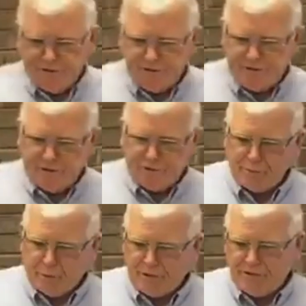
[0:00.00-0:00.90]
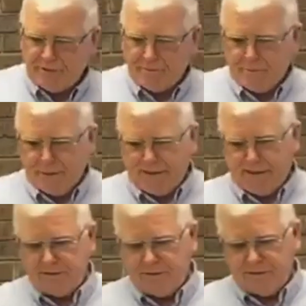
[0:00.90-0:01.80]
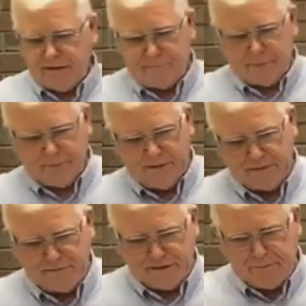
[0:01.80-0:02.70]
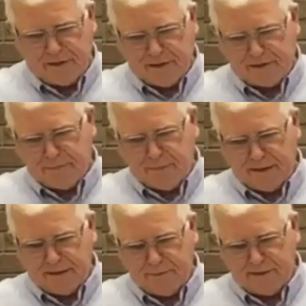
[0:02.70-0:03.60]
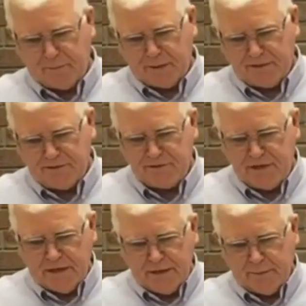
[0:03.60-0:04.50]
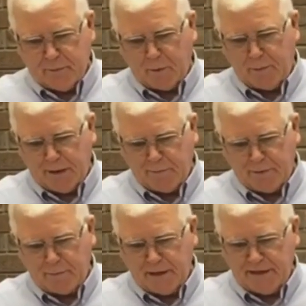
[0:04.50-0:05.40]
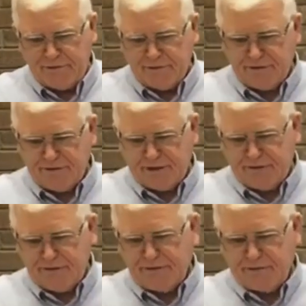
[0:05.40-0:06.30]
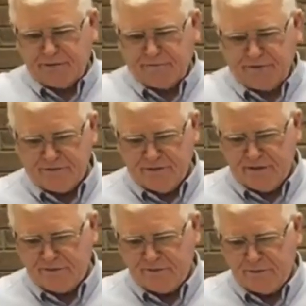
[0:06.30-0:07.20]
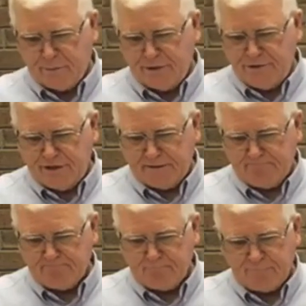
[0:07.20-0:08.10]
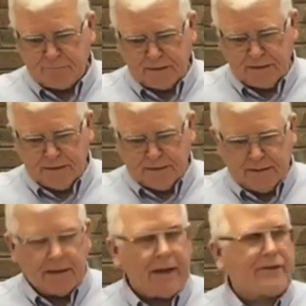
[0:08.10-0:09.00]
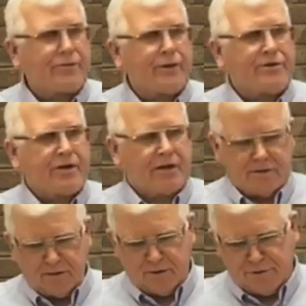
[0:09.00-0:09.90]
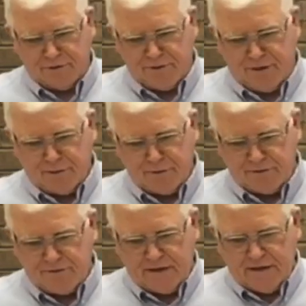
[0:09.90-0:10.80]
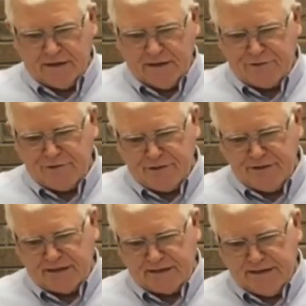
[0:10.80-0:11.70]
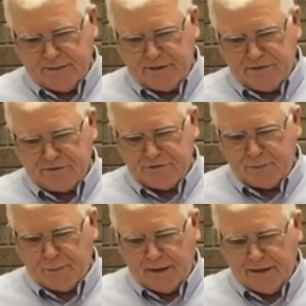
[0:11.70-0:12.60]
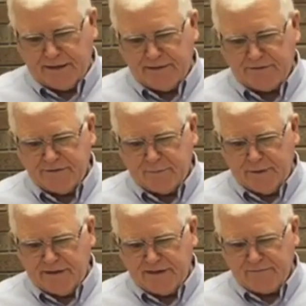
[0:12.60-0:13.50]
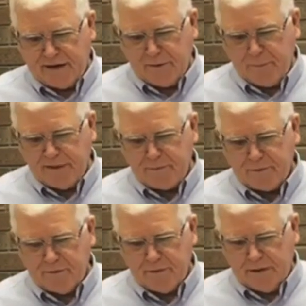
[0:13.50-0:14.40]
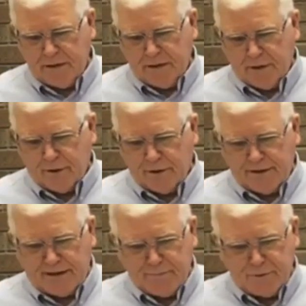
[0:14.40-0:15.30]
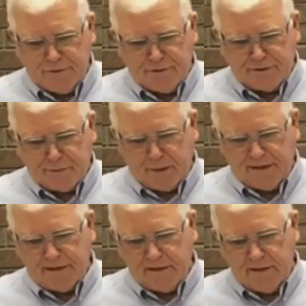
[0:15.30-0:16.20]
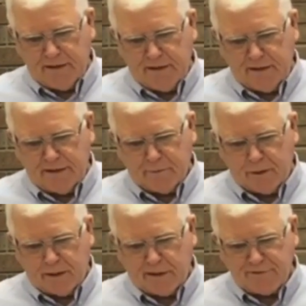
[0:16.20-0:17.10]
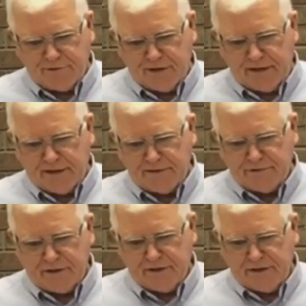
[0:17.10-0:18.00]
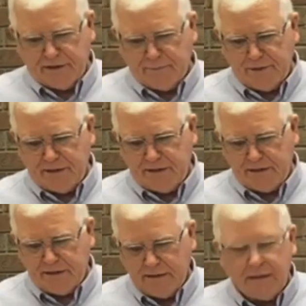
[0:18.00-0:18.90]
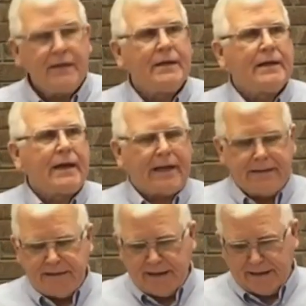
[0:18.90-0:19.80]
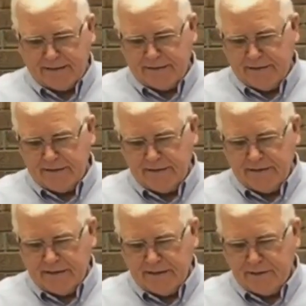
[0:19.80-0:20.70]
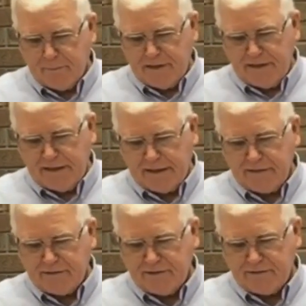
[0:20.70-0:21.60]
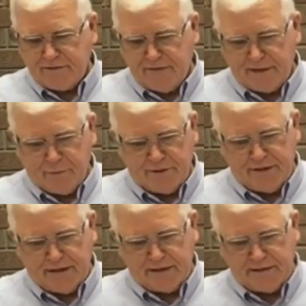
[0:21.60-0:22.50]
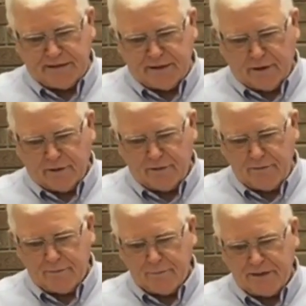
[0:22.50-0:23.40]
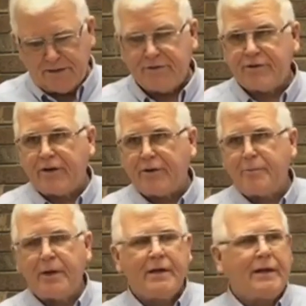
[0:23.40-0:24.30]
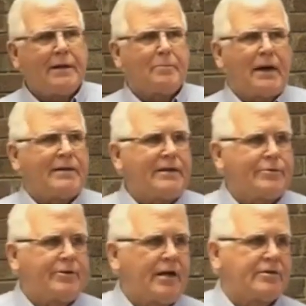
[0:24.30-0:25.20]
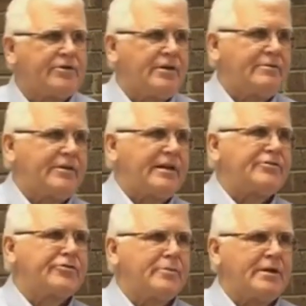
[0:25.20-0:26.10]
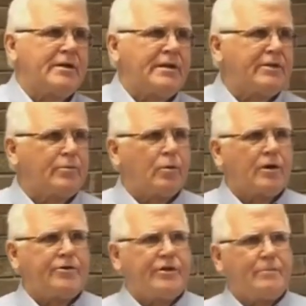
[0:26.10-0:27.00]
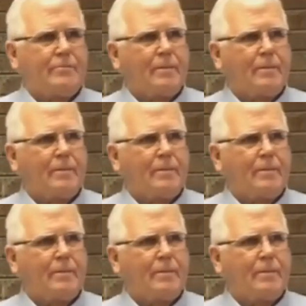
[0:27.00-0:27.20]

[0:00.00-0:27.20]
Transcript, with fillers: that church worship bands have, be, have come to occupy in many places a more prominent place in a Sunday service than even the preaching. As a result, Lewis notes, it should not come as a surprise that many of our people are unable to explain clearly why our singing is unaccompanied, and he added, and in many cases they would not at all be disturbed by the introduction of an instrument into worship.